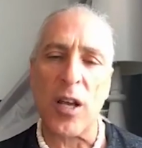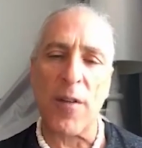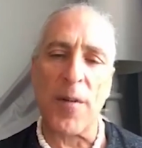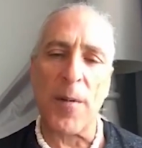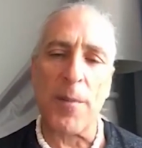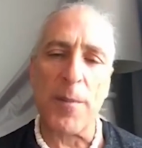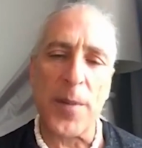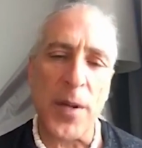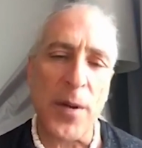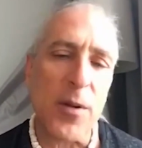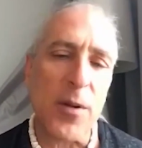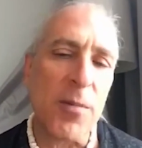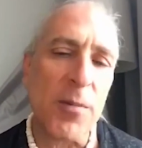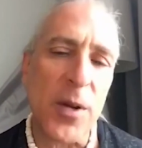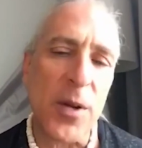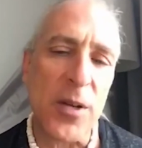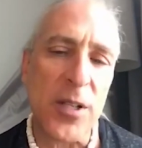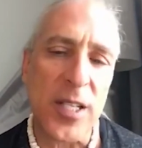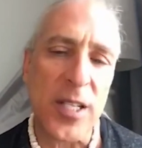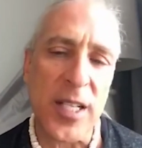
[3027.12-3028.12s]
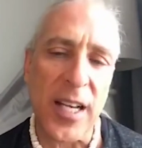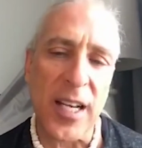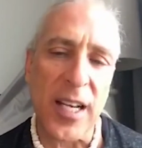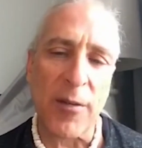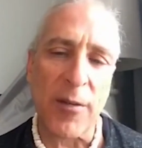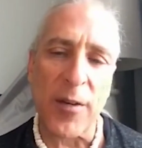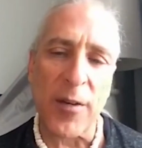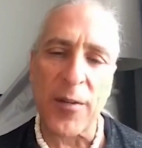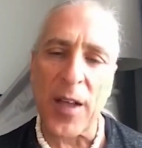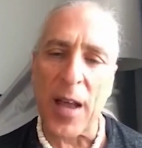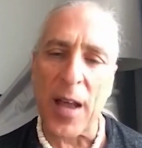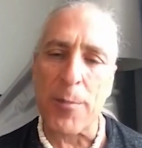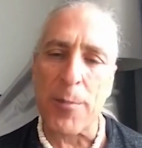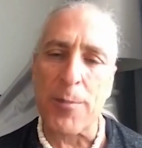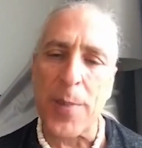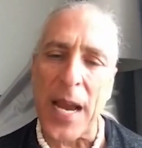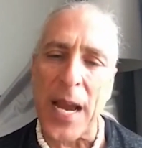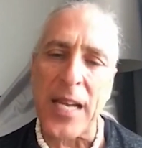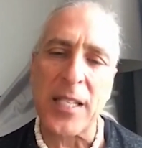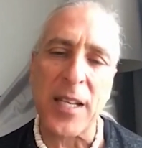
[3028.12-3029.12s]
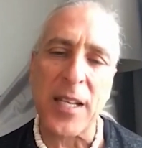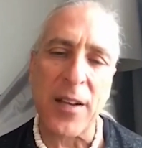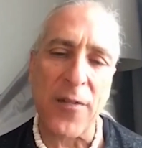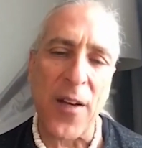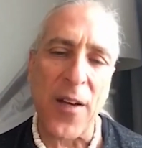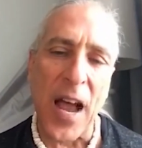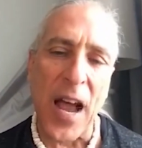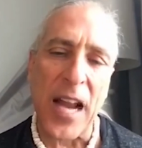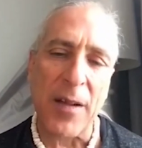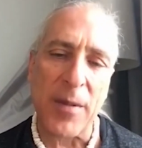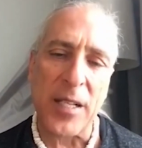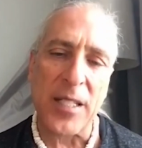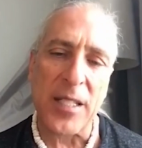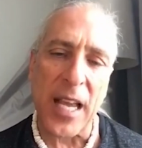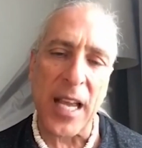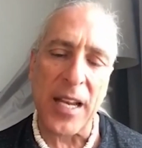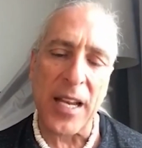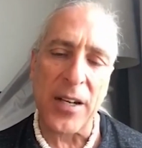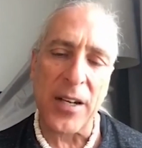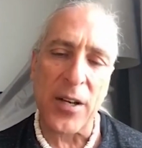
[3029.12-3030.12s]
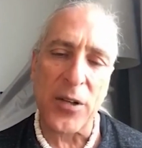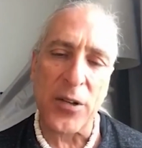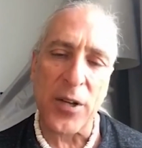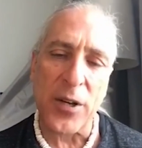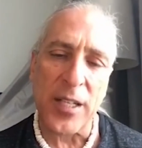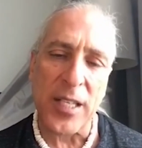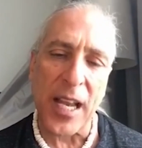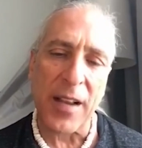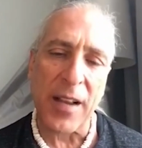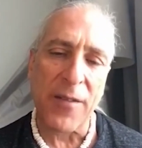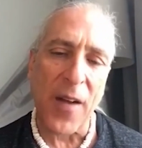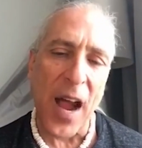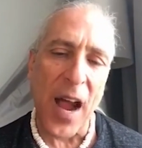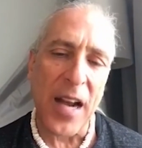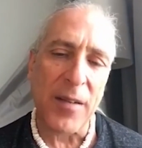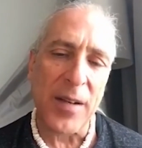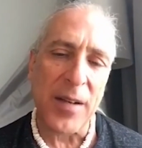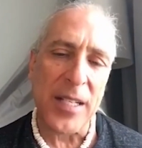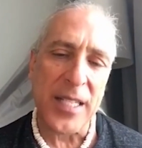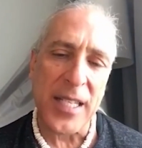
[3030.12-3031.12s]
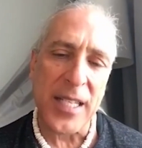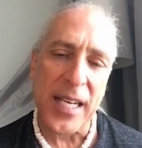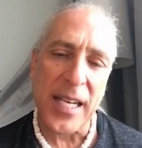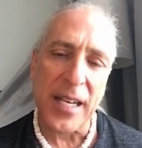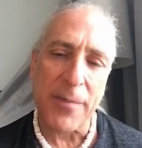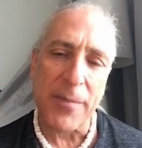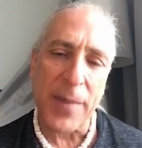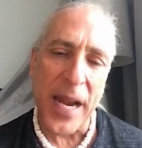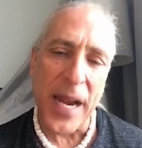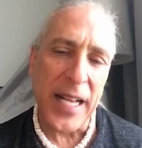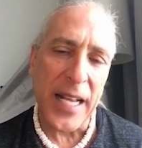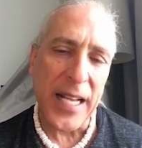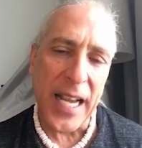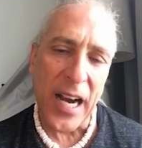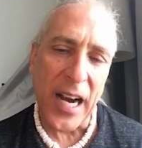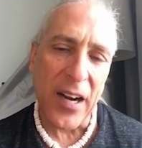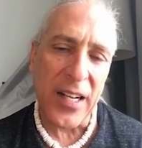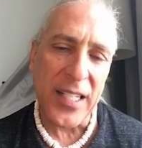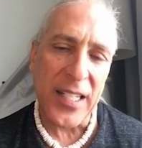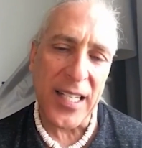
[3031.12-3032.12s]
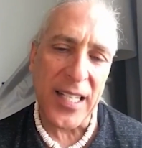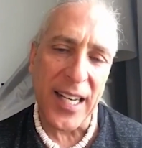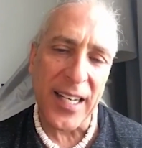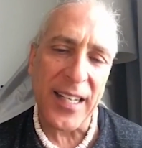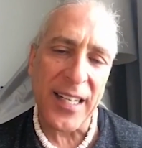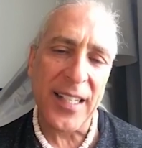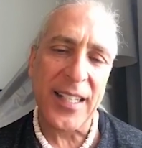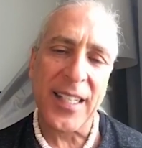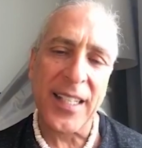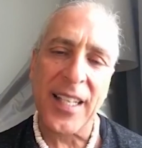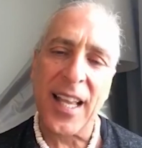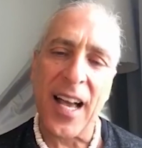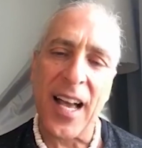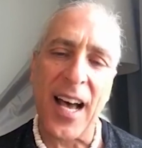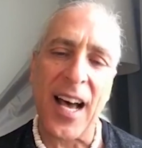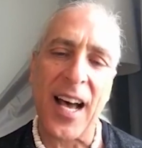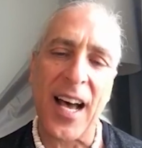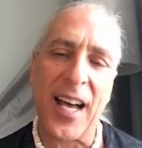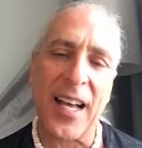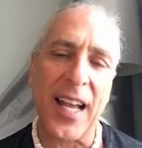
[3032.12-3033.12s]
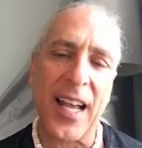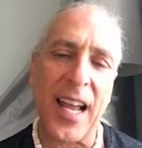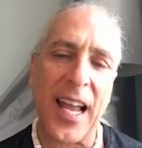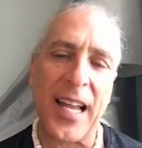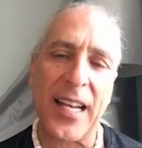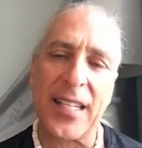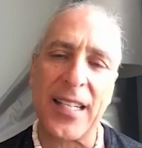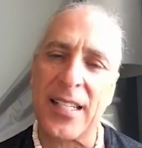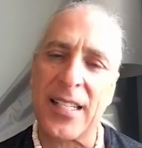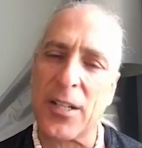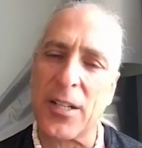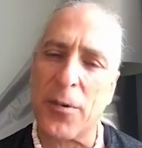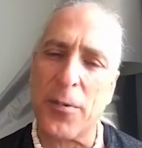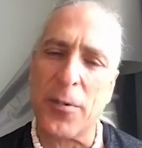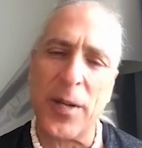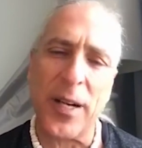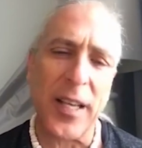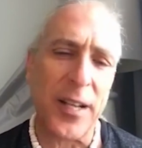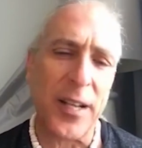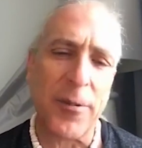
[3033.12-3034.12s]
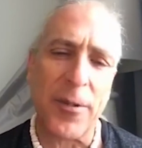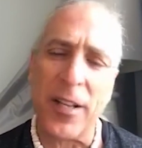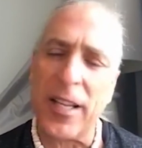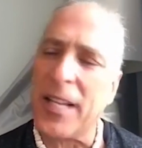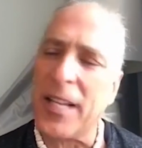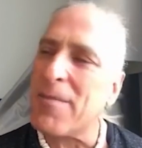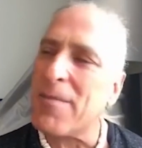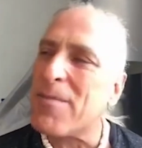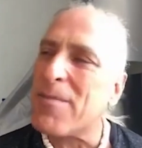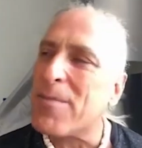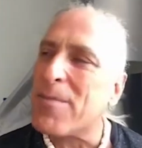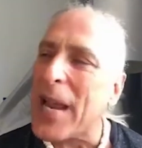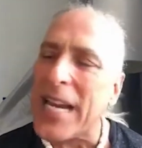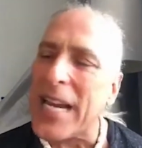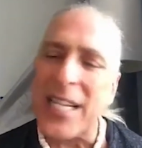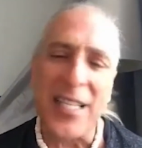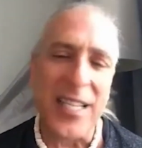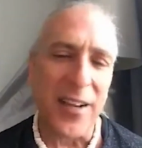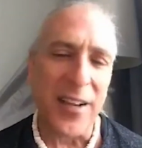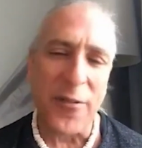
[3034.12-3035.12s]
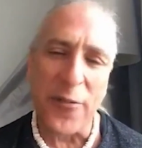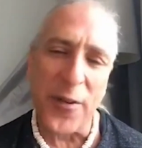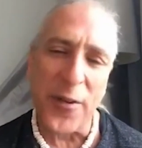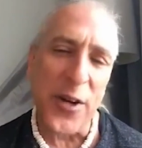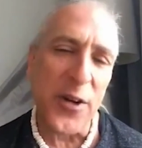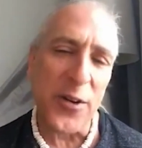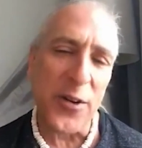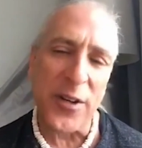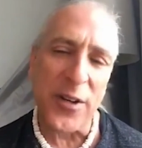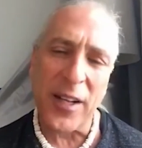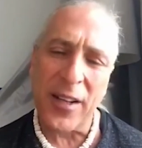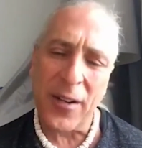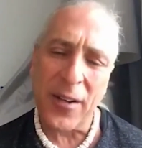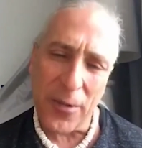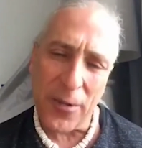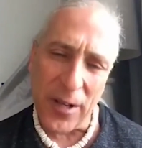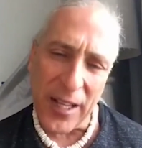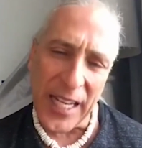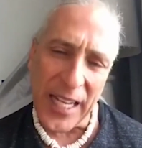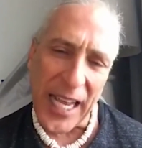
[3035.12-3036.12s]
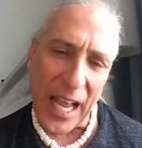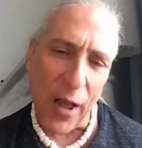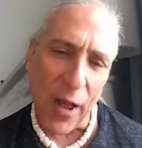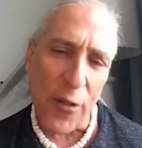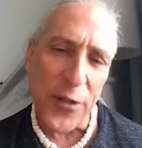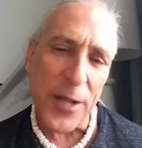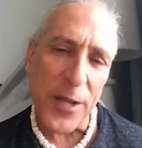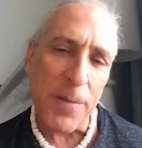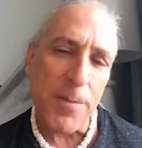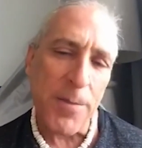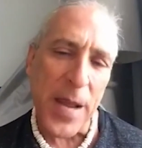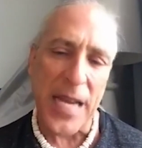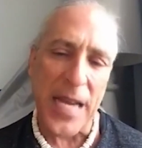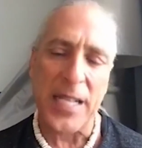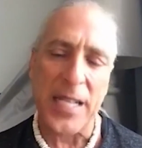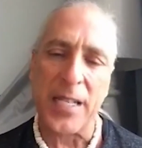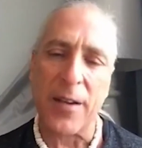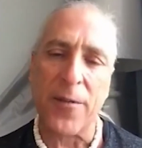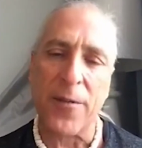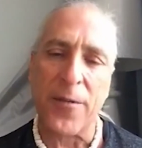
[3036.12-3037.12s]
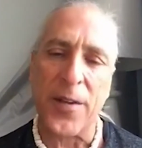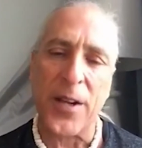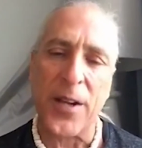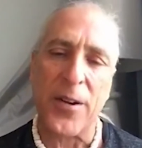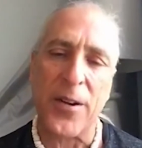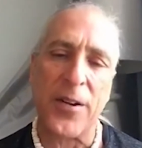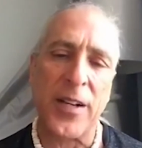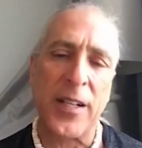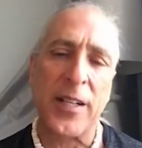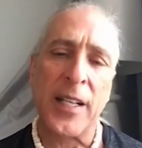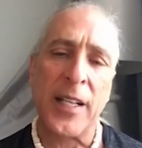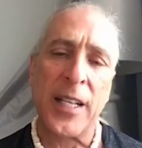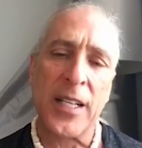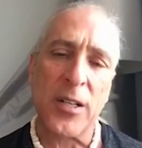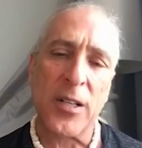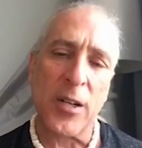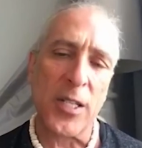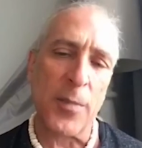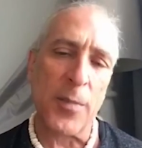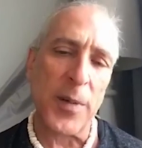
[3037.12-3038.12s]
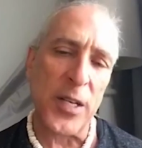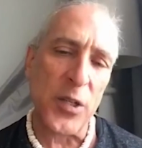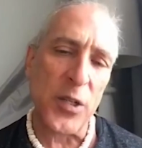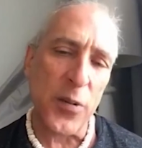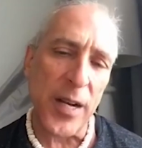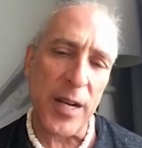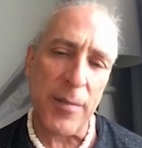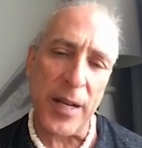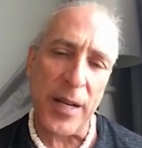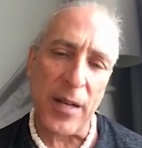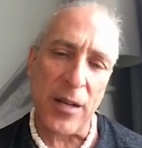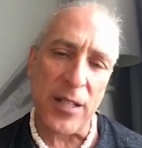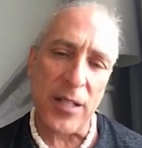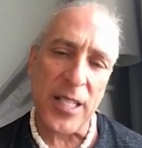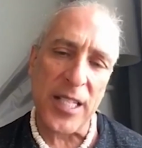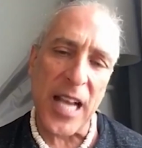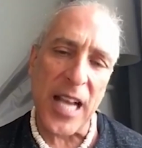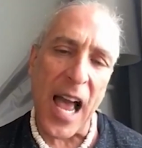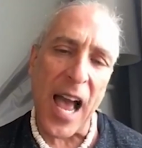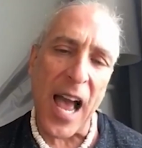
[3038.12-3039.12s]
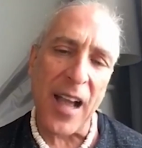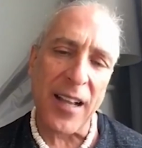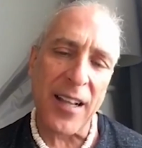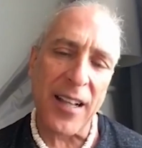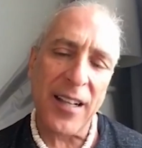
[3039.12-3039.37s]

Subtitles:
immune boosting. We've got basic vitamins like nutrients like vitamin C and beta carotene, and just a really, really basic food, really healthy, basic food. So it's a between meal snack,